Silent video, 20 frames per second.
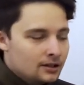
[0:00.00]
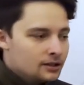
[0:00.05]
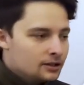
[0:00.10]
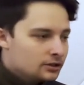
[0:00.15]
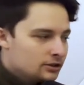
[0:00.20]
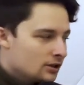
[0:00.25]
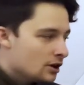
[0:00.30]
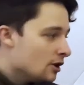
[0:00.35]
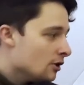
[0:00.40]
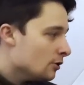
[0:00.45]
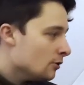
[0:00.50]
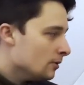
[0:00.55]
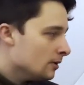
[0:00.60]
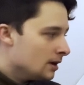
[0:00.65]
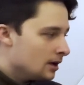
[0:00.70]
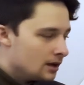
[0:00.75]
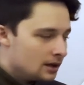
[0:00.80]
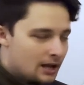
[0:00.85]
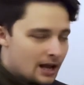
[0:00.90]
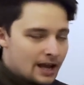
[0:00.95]
So
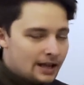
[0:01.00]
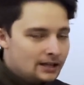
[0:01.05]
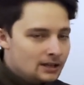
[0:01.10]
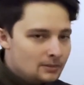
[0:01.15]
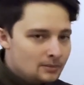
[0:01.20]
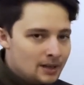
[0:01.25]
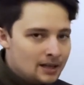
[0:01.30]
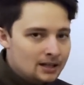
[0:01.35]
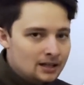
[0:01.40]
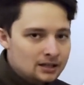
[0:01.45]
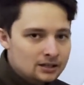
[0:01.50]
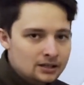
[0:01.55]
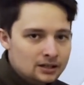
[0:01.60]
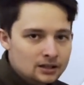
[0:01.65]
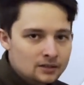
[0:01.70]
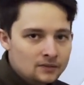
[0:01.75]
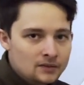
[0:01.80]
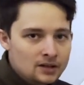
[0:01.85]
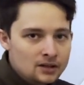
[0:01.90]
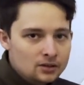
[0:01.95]
any maintenance on
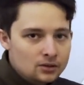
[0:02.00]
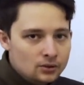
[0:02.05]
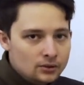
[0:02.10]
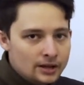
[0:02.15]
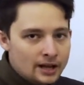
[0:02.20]
the vehicle